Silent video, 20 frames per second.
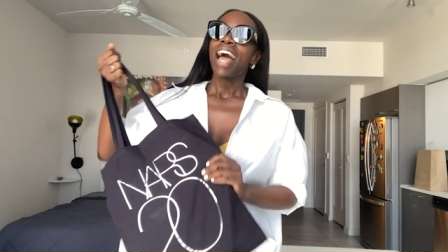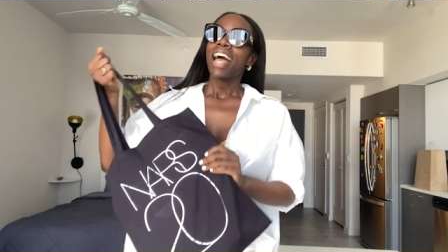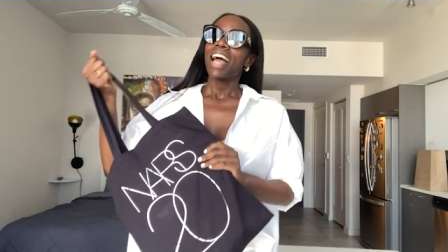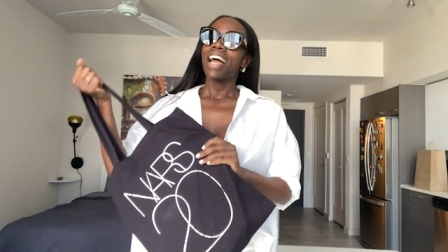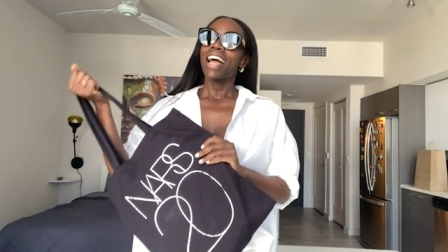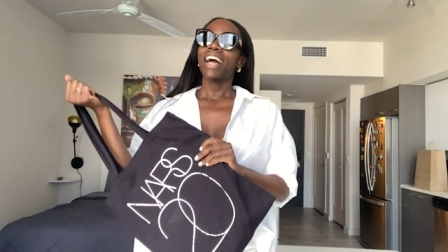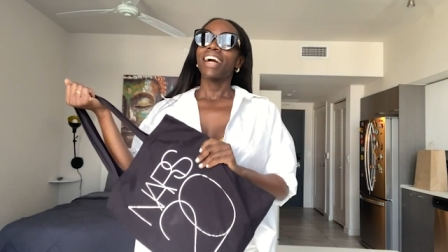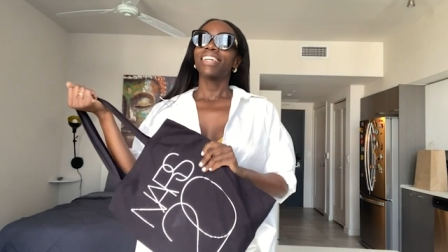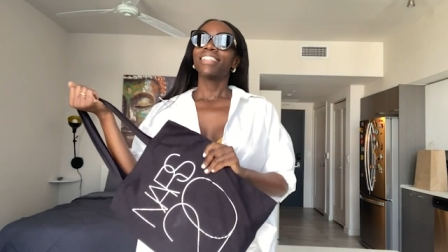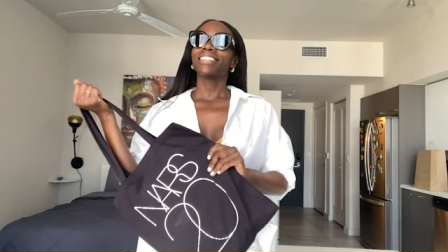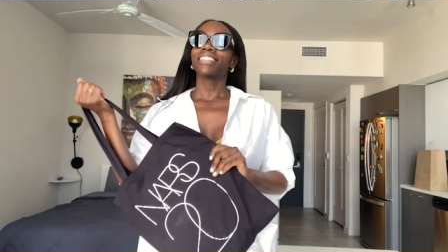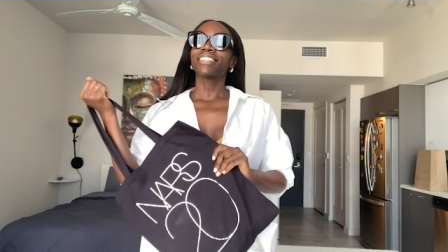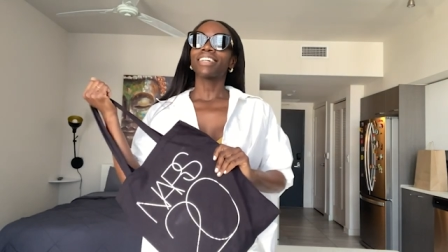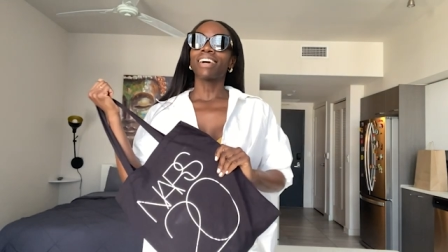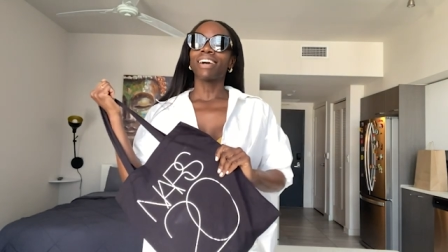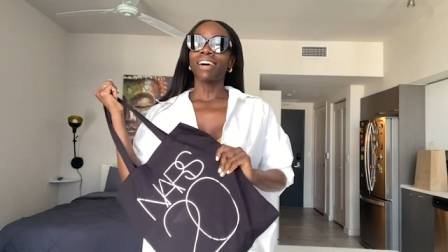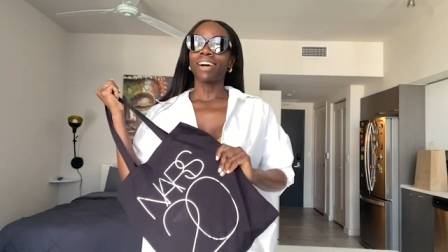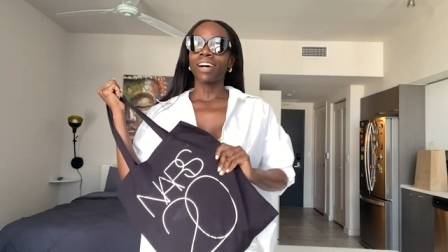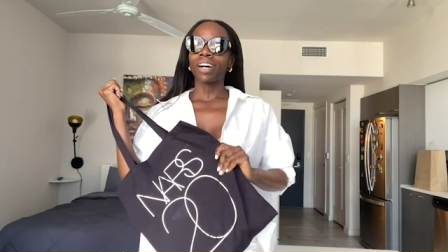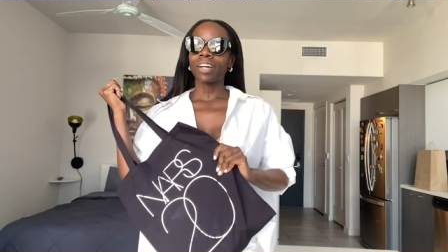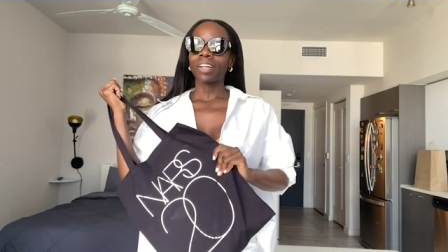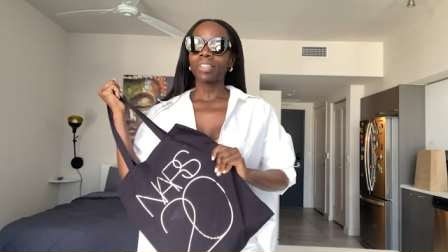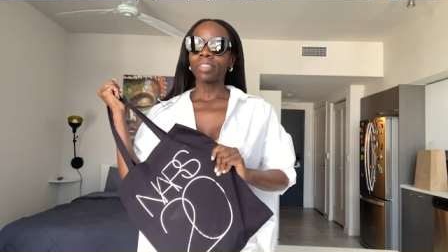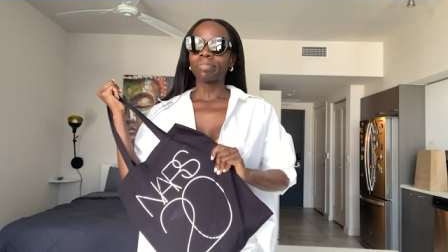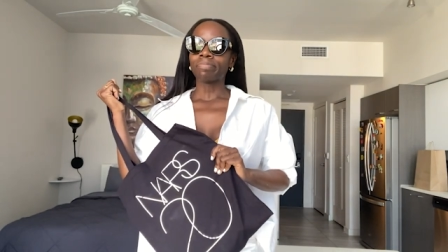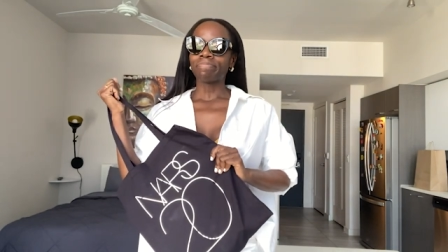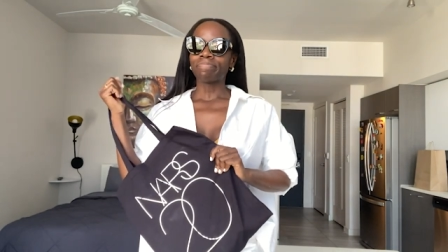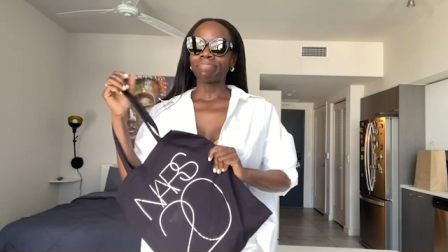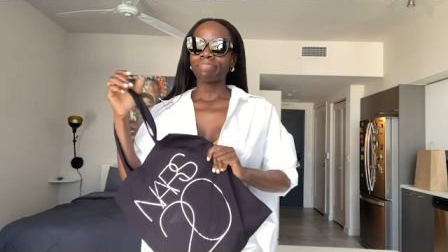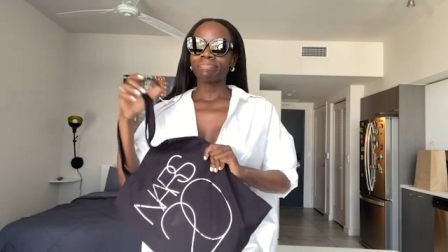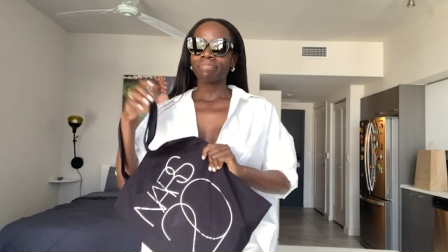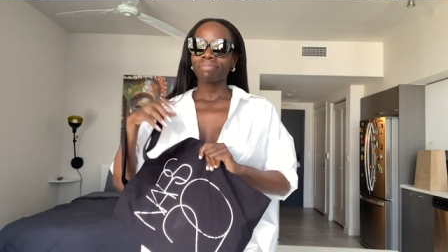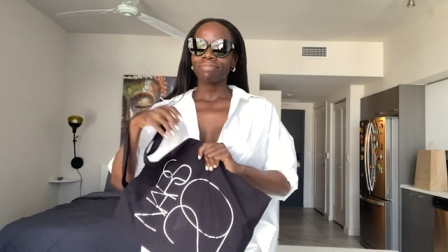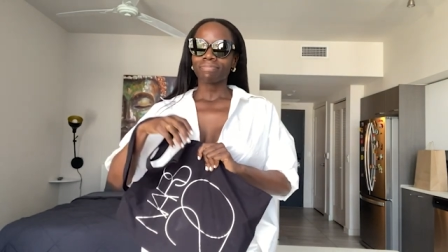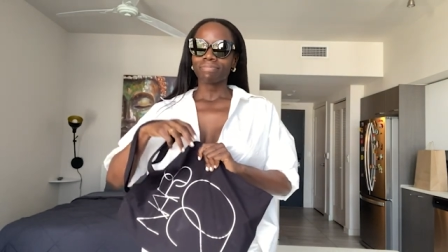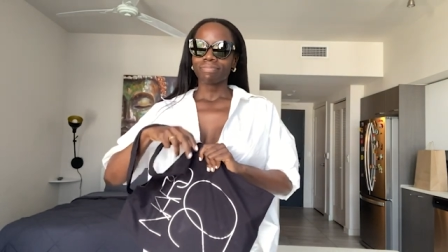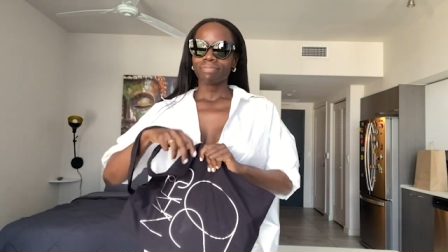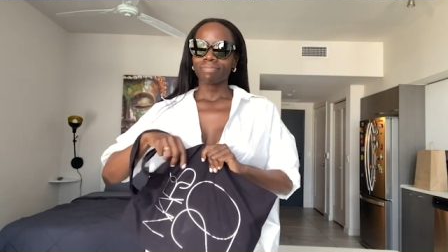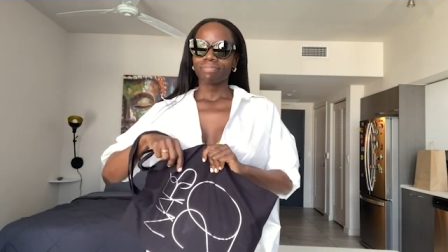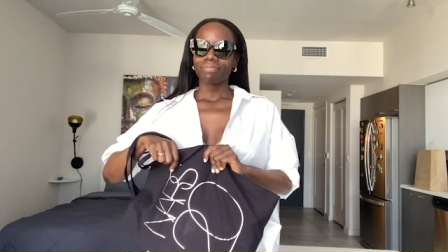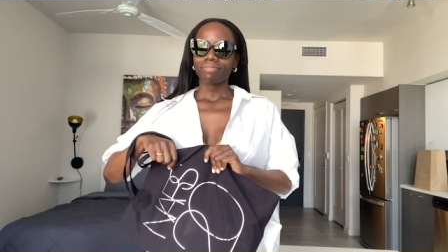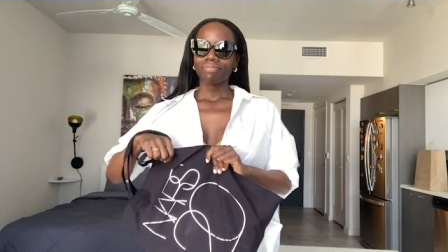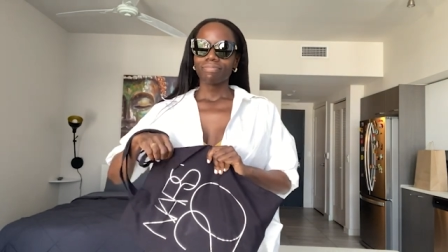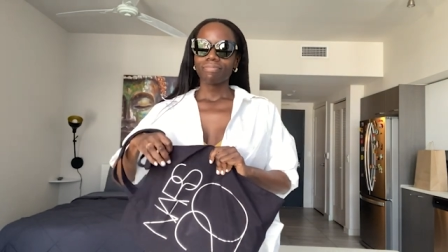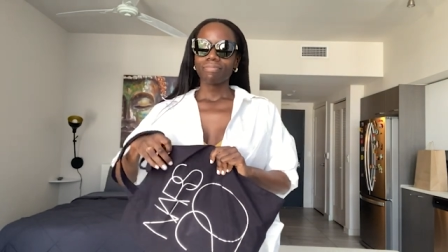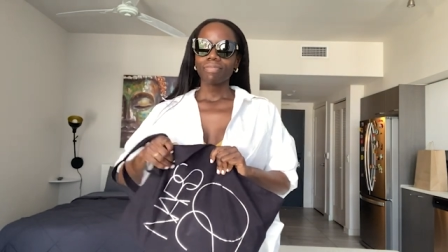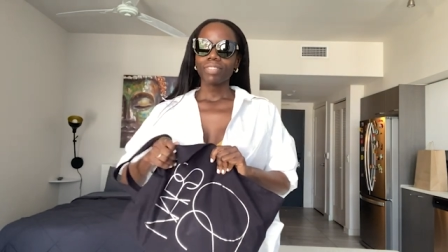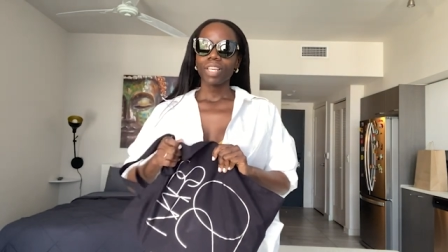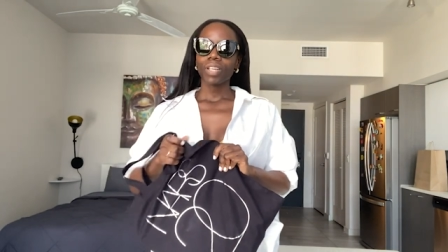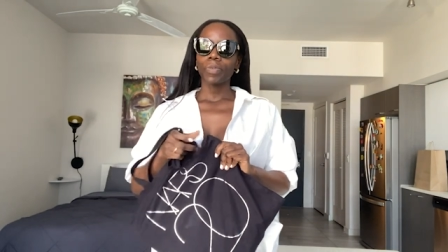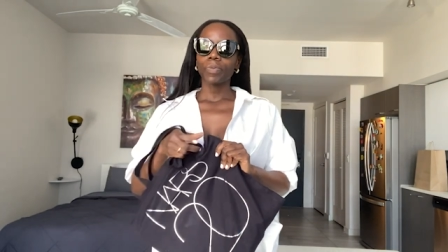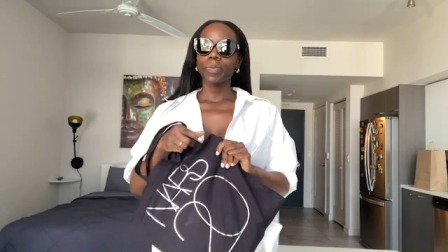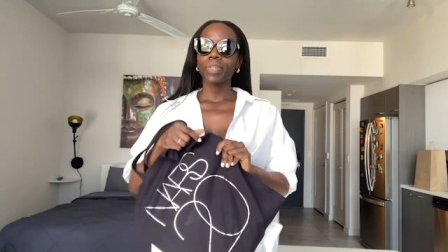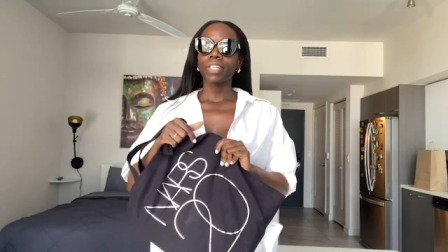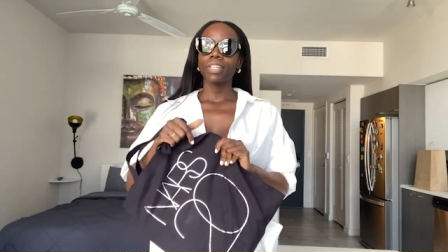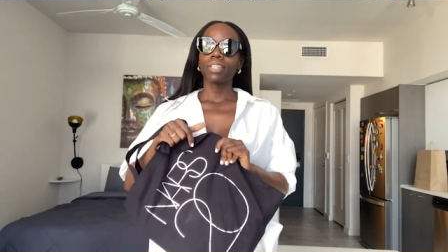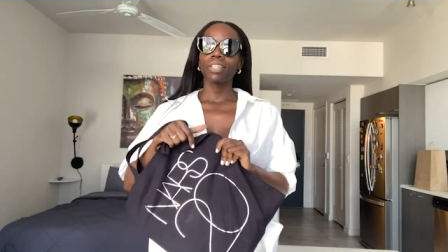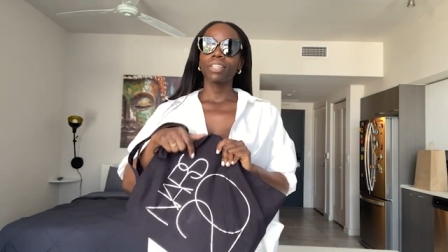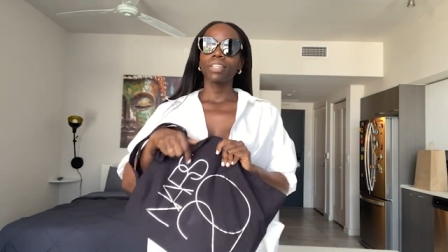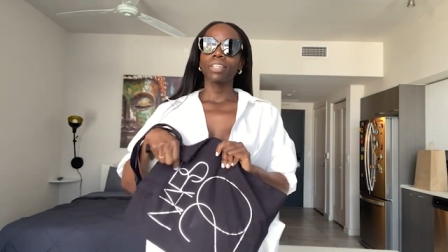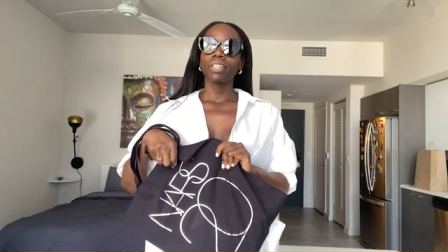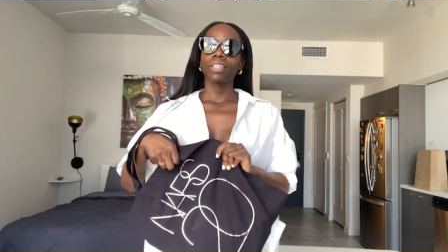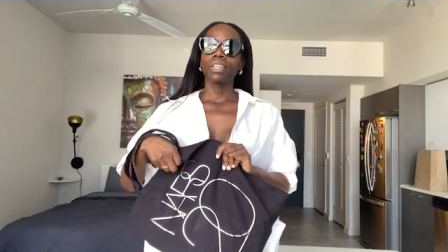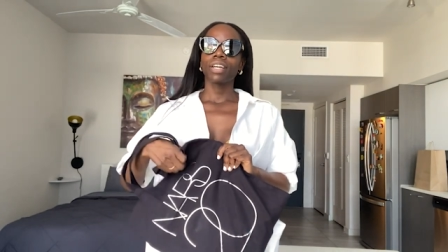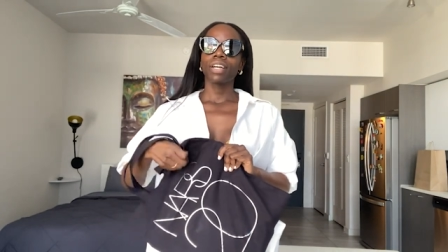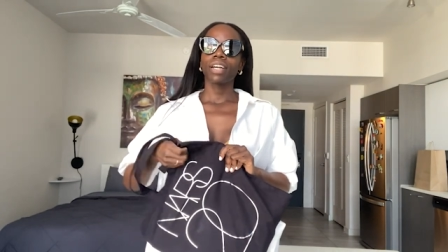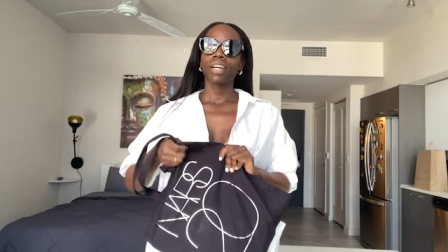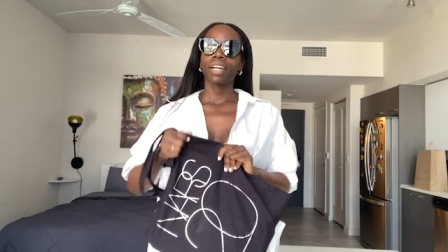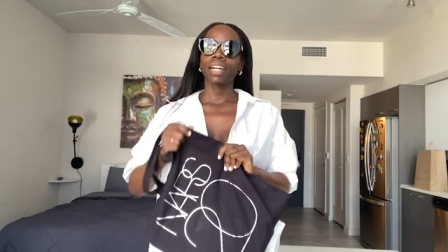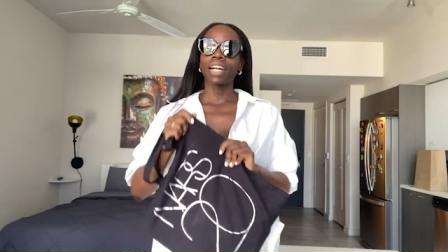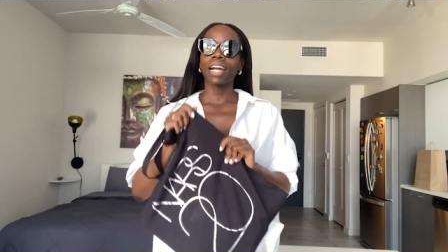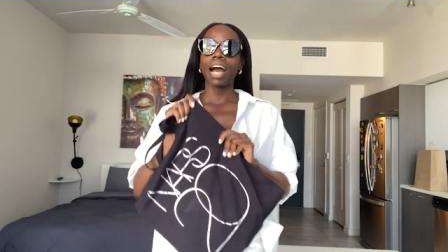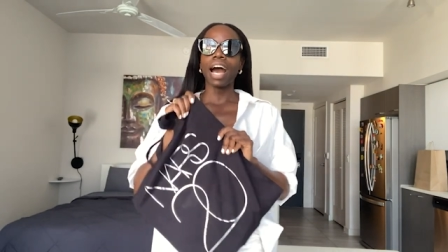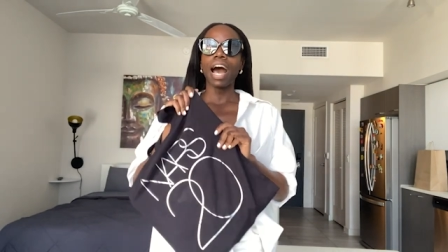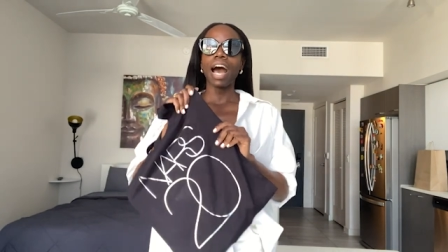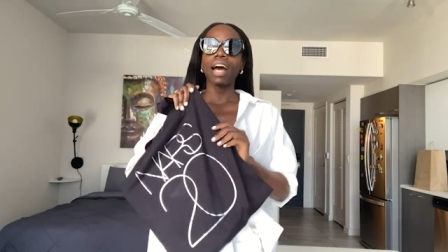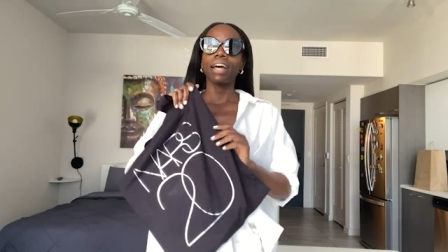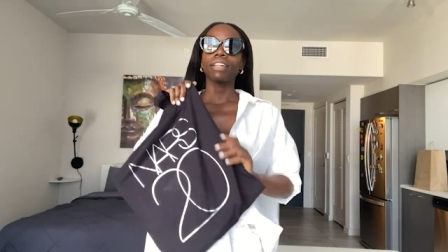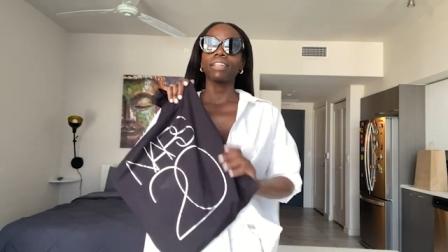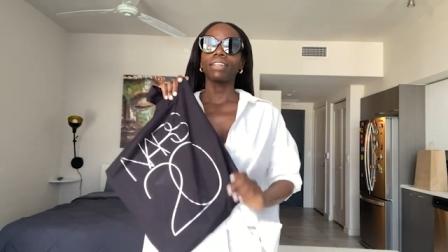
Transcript: And um we got